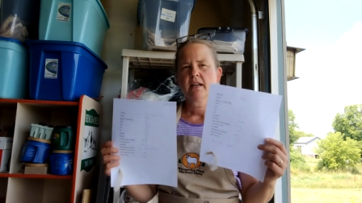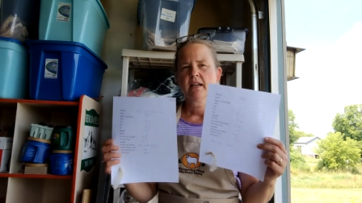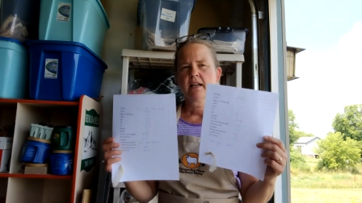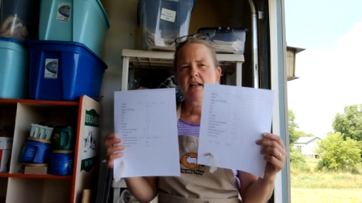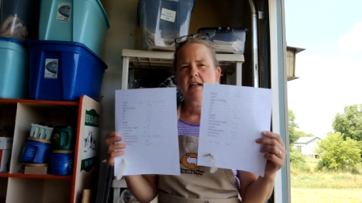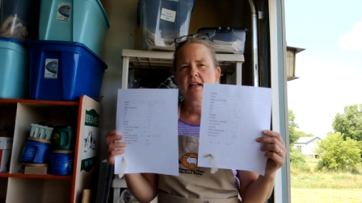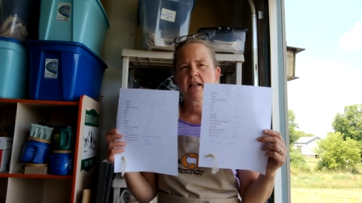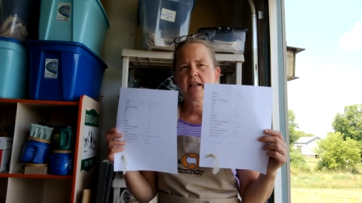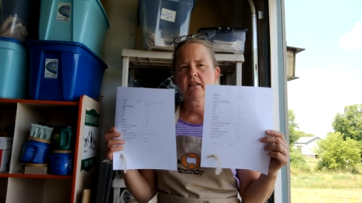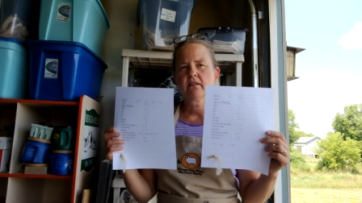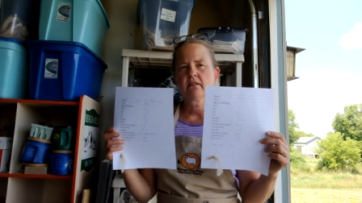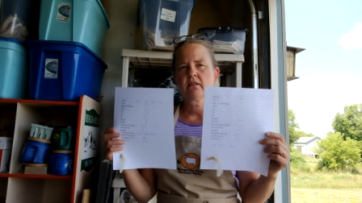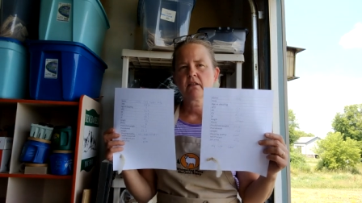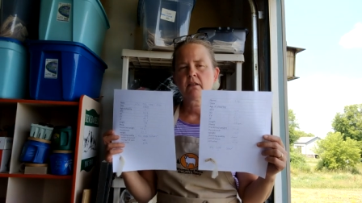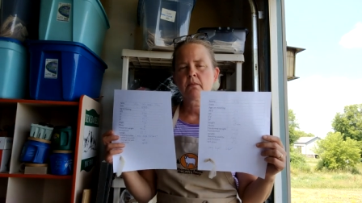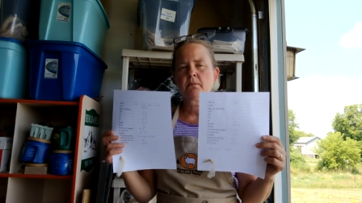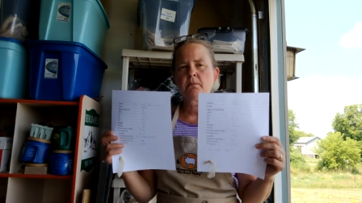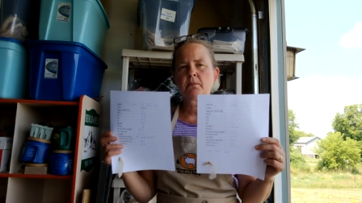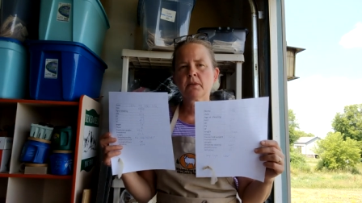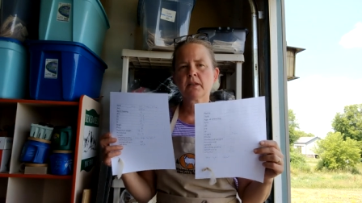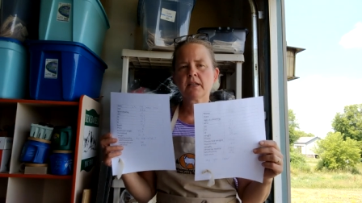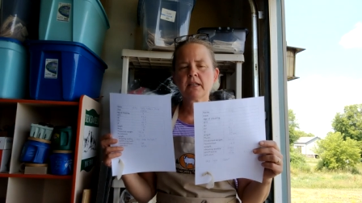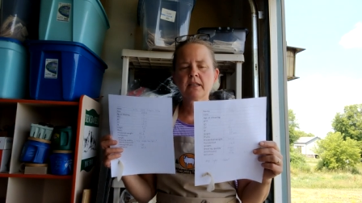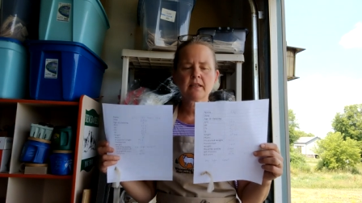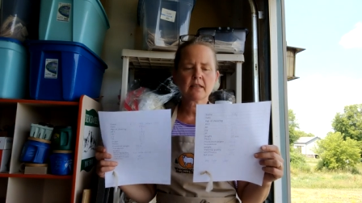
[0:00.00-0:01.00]
and I
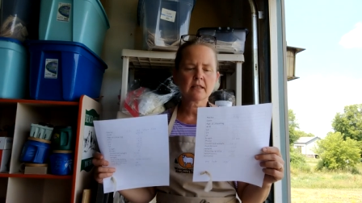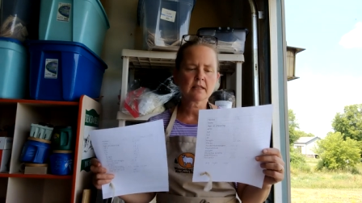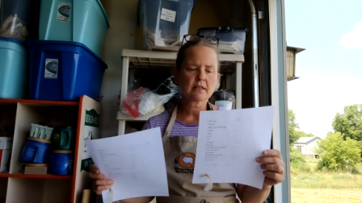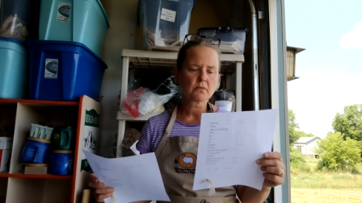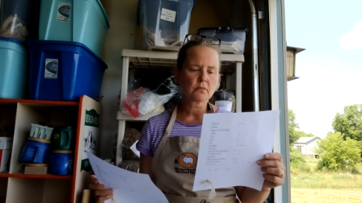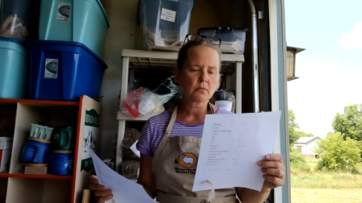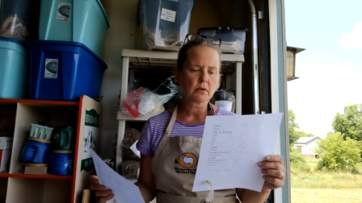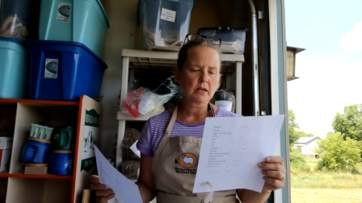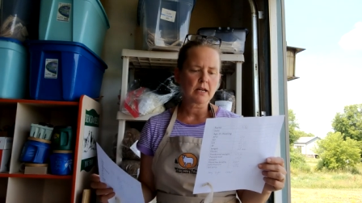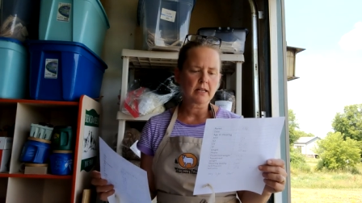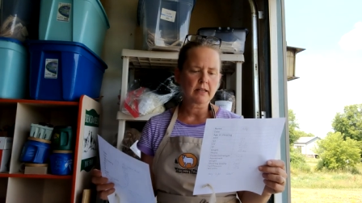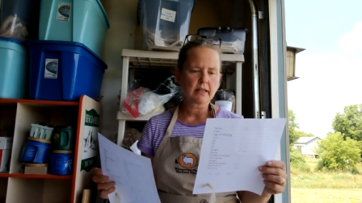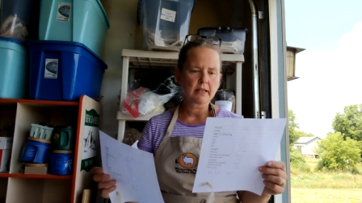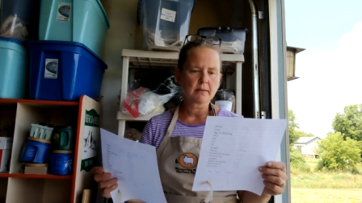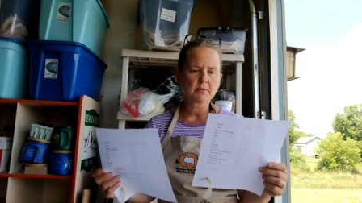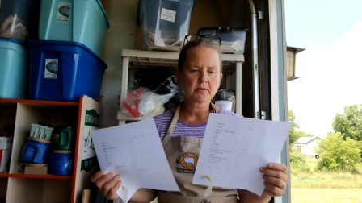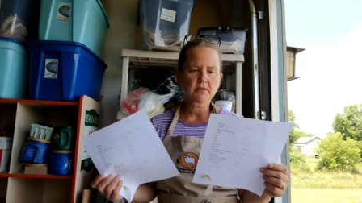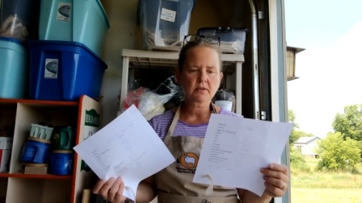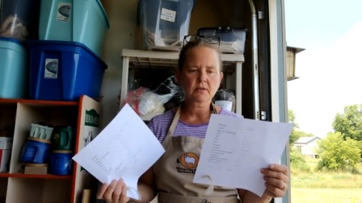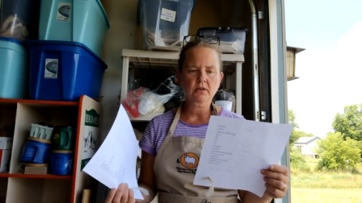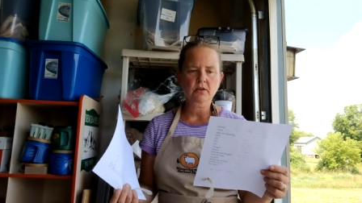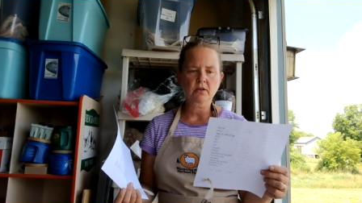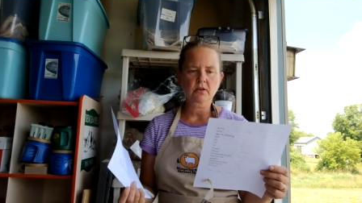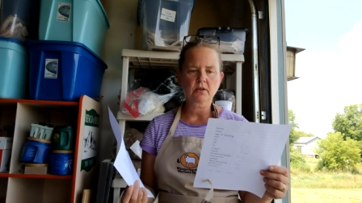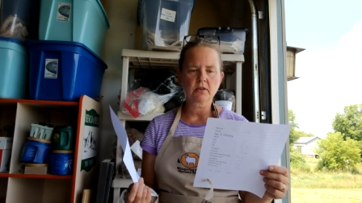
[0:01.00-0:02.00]
complete these while I'm
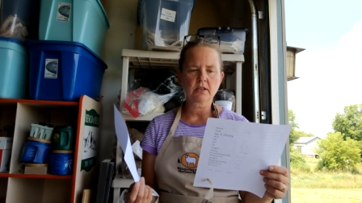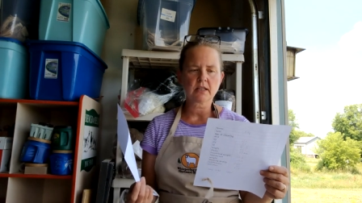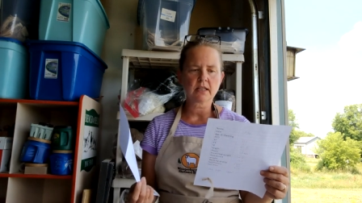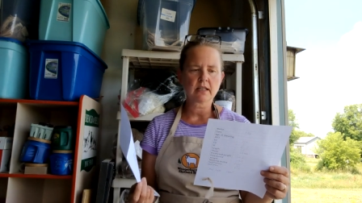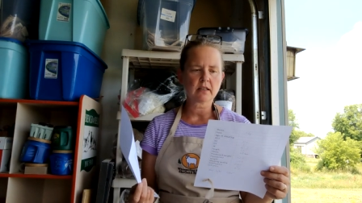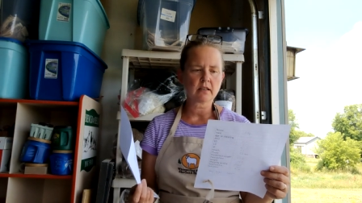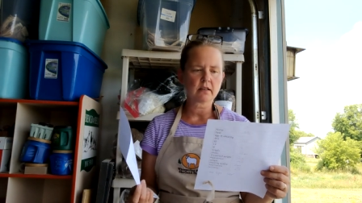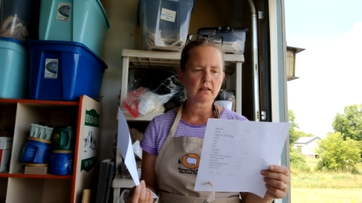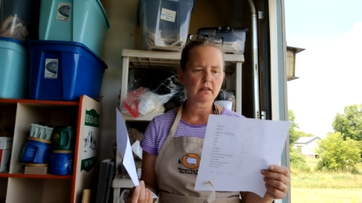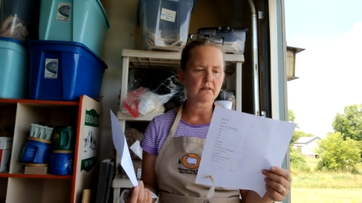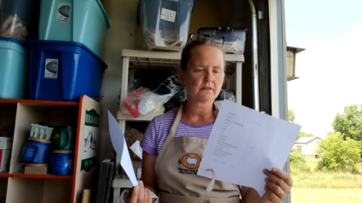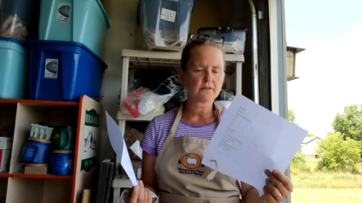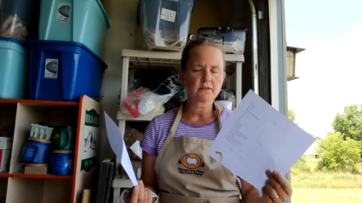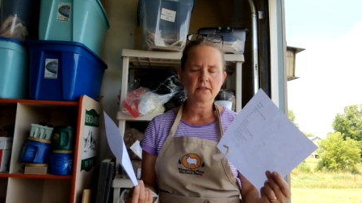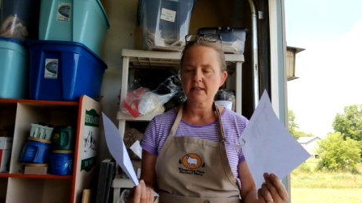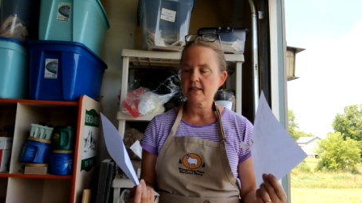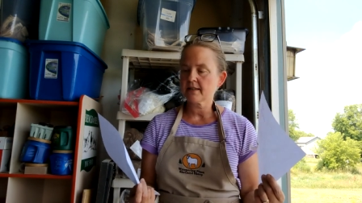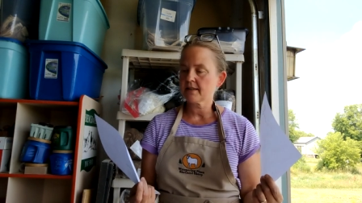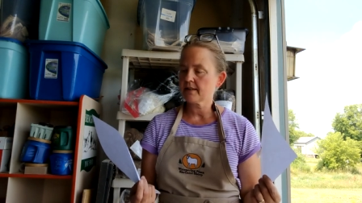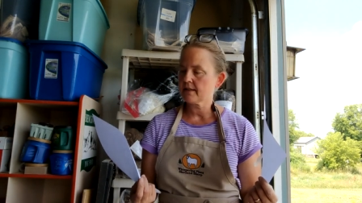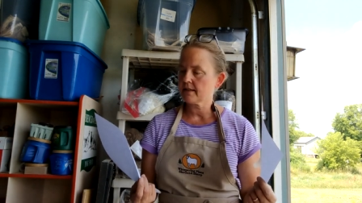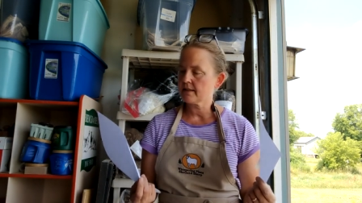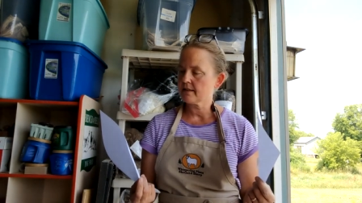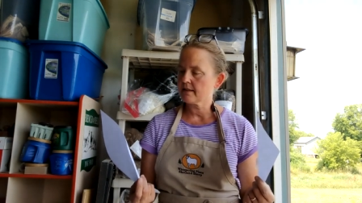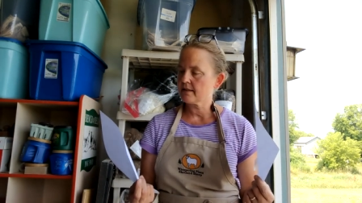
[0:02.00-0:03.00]
skirting the
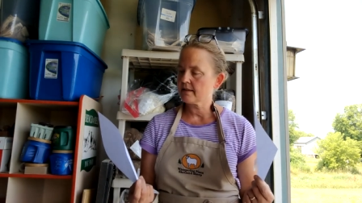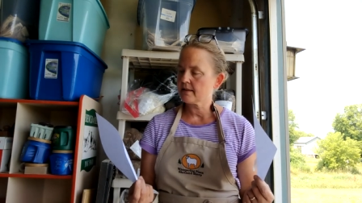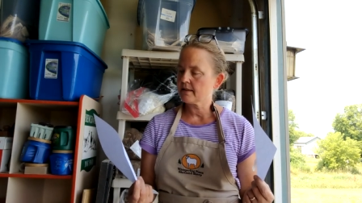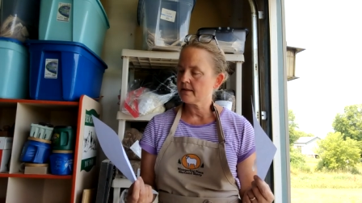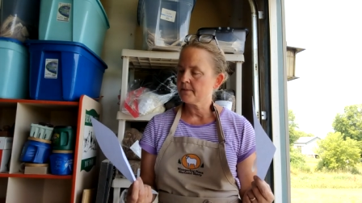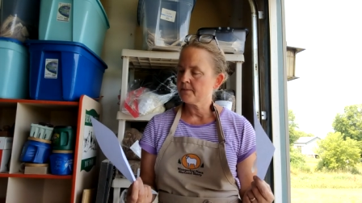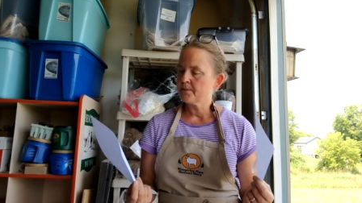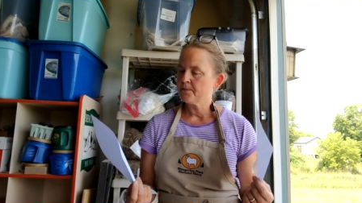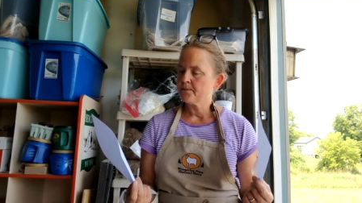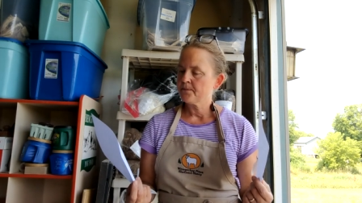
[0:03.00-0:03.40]
fleeces.